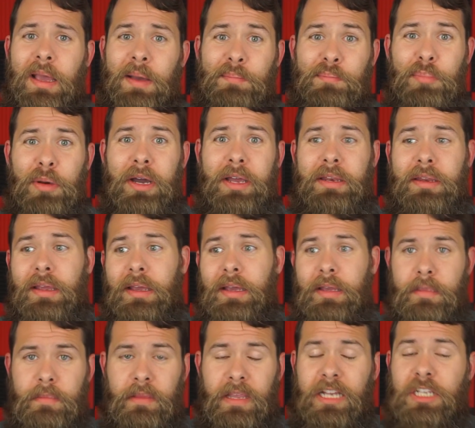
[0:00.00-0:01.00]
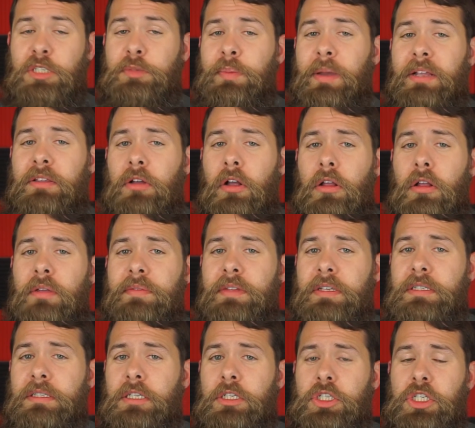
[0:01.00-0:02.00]
but expect all
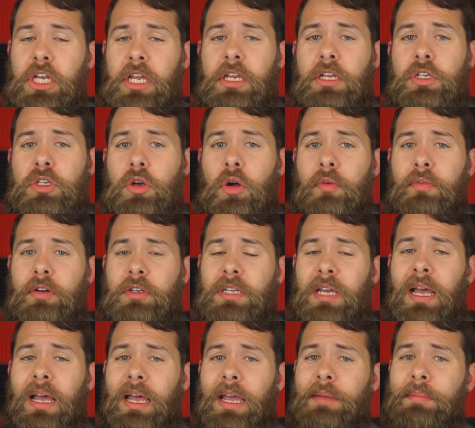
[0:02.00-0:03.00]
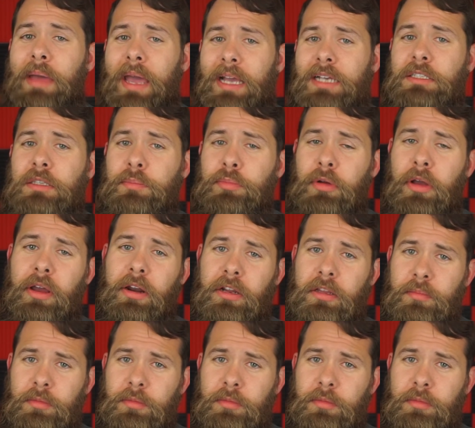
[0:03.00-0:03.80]
this to change over time as the product